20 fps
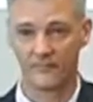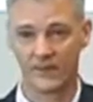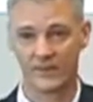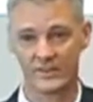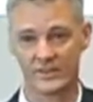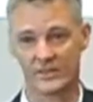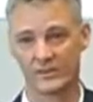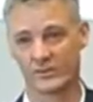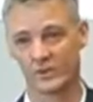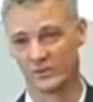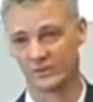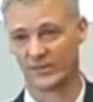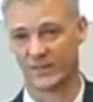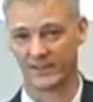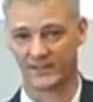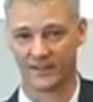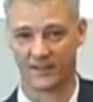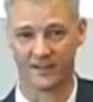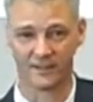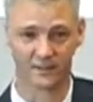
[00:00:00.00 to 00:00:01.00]
So, what's
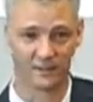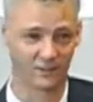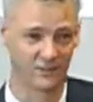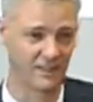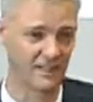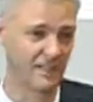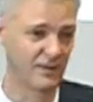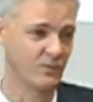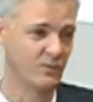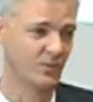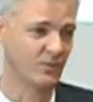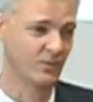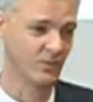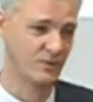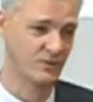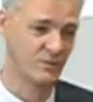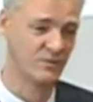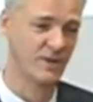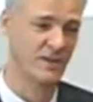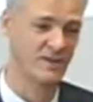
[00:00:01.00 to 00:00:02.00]
my cart look like?
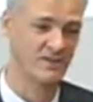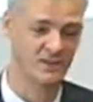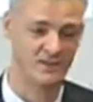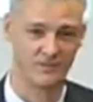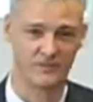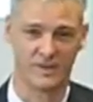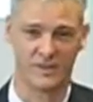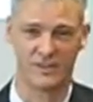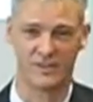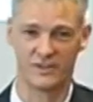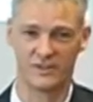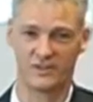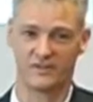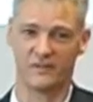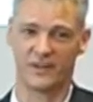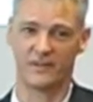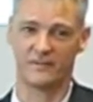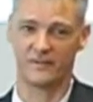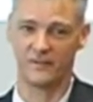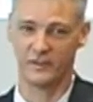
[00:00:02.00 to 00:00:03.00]
Which pages
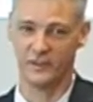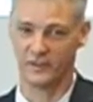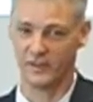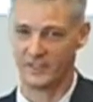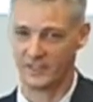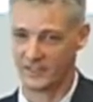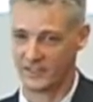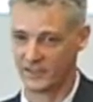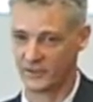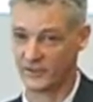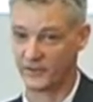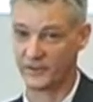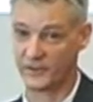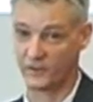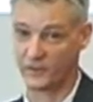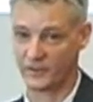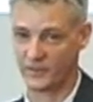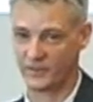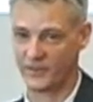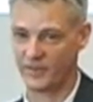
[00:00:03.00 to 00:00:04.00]
have I viewed, etc. So,
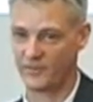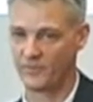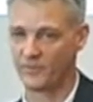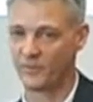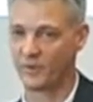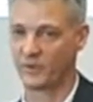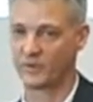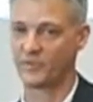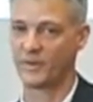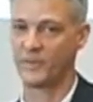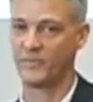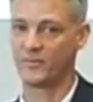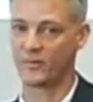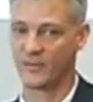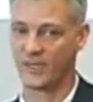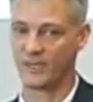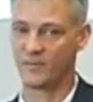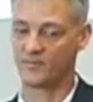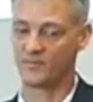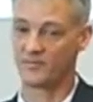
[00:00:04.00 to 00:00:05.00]
what's
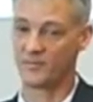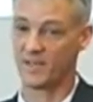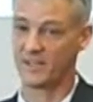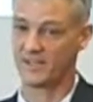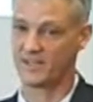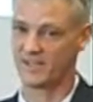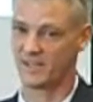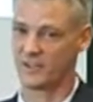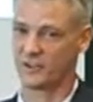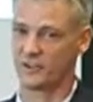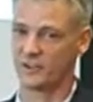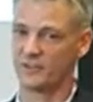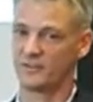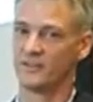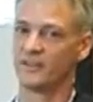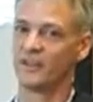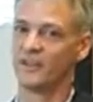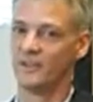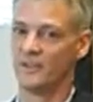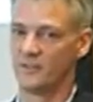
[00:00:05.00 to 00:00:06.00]
my
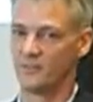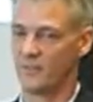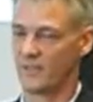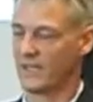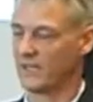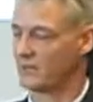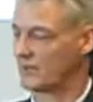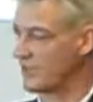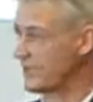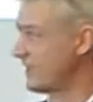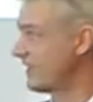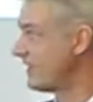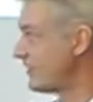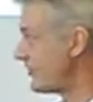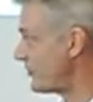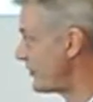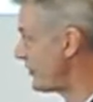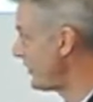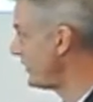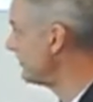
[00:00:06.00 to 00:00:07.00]
session browsing
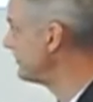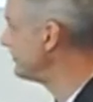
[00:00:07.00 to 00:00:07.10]
history?